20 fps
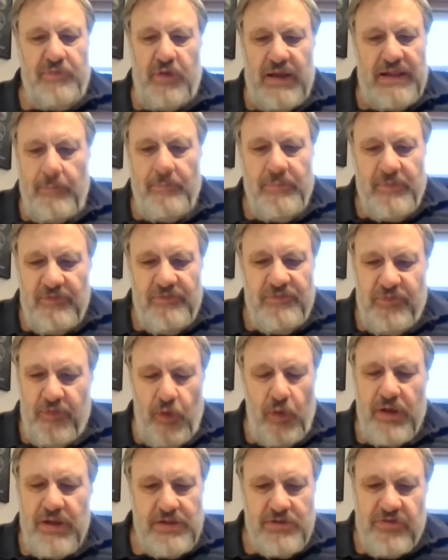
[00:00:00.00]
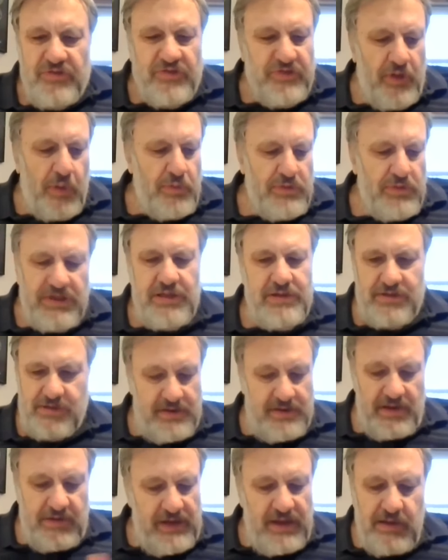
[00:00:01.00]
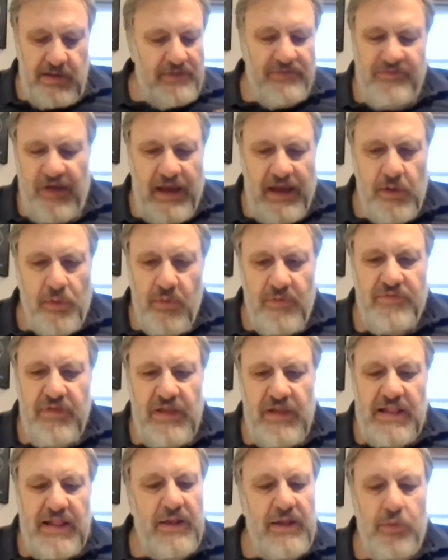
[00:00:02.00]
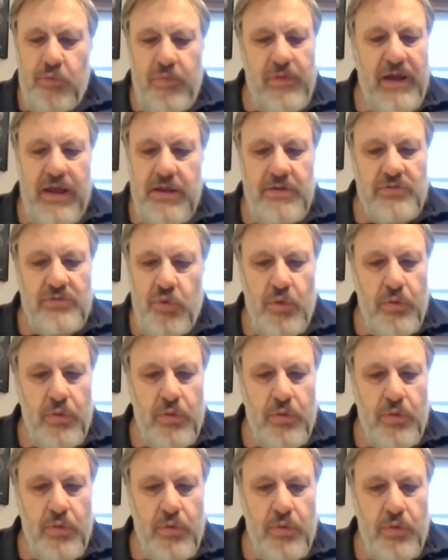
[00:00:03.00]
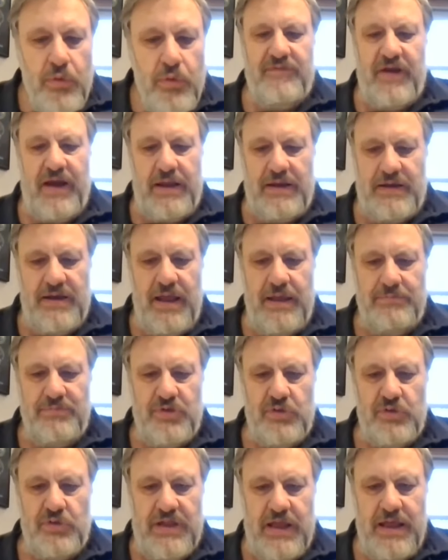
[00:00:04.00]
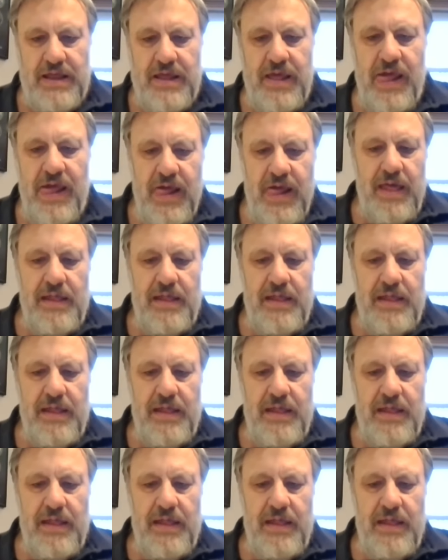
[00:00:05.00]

For example, Freud showed it in a very convincing way, true more than ever, I claim today,